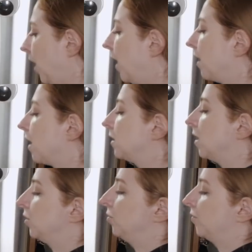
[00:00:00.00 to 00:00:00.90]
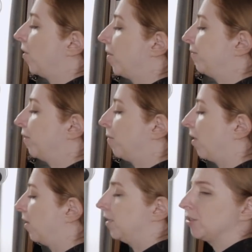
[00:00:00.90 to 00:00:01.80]
Hey, that's not too far off from
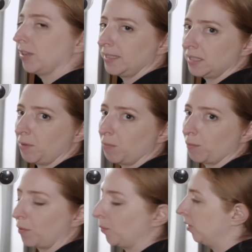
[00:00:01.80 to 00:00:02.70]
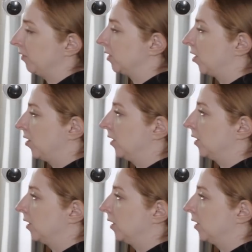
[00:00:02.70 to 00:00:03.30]
our initial estimate before we even started